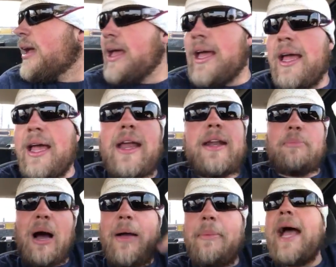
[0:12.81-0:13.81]
and a
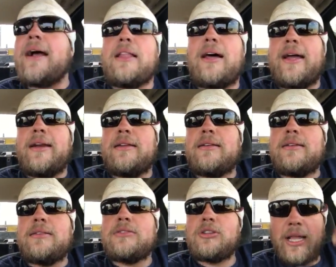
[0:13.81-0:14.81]
buyback line.
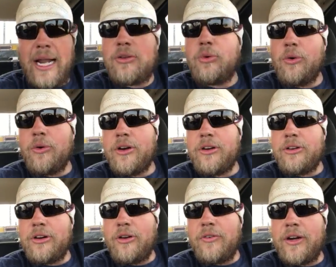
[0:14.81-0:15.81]
So that is what we're
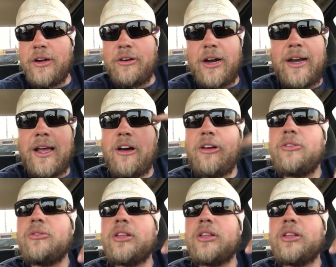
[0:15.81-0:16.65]
doing over here right now.